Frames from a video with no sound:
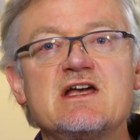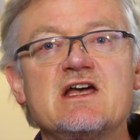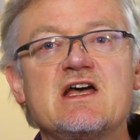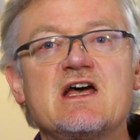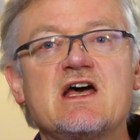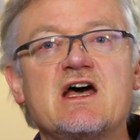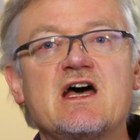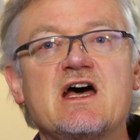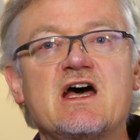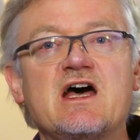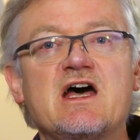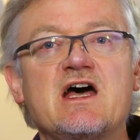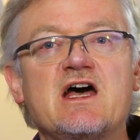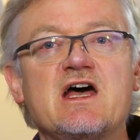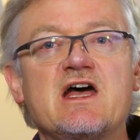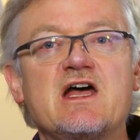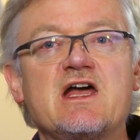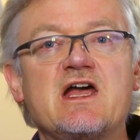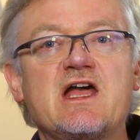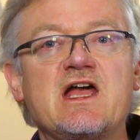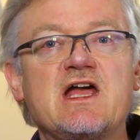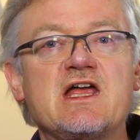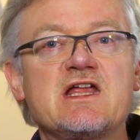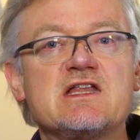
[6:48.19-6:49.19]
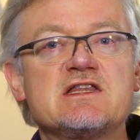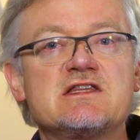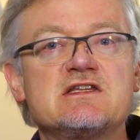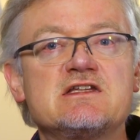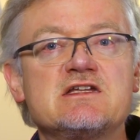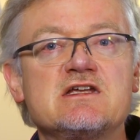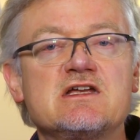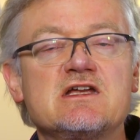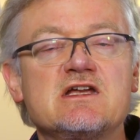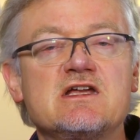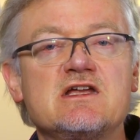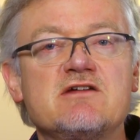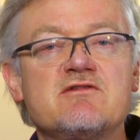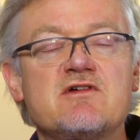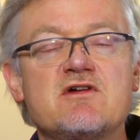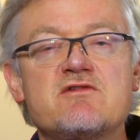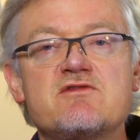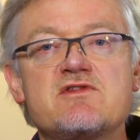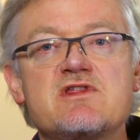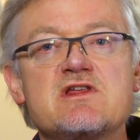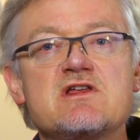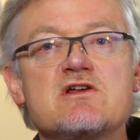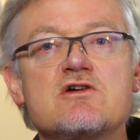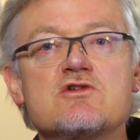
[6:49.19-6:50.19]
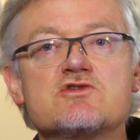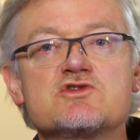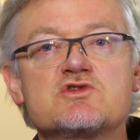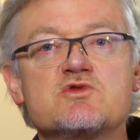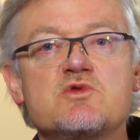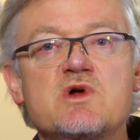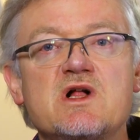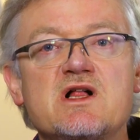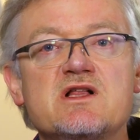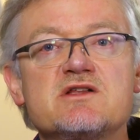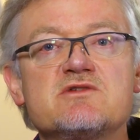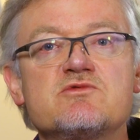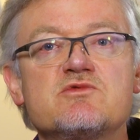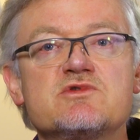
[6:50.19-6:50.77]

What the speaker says: And if everything goes well,